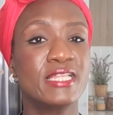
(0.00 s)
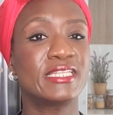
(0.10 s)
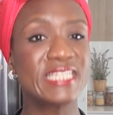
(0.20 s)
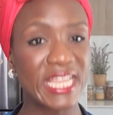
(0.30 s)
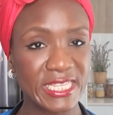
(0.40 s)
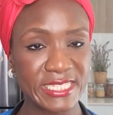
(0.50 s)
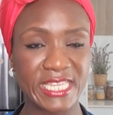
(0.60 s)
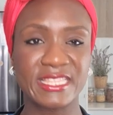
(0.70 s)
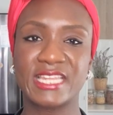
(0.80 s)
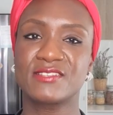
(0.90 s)
The
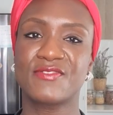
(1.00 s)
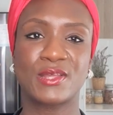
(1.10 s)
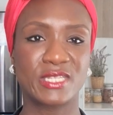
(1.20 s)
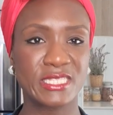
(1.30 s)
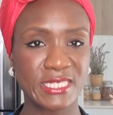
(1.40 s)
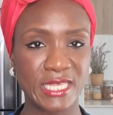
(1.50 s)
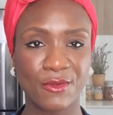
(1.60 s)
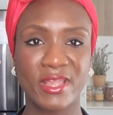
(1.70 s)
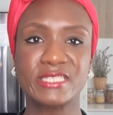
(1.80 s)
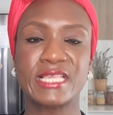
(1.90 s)
nicotine that is found in
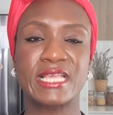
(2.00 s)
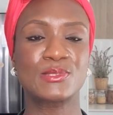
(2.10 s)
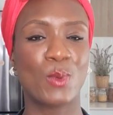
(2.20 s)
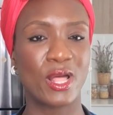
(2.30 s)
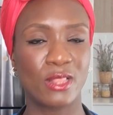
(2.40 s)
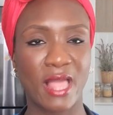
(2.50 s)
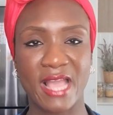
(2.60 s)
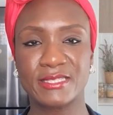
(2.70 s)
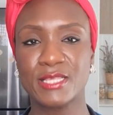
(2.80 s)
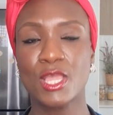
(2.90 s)
cigarettes as well
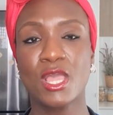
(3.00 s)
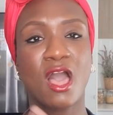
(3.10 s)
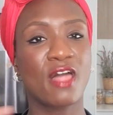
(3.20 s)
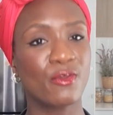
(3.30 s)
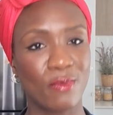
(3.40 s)
as other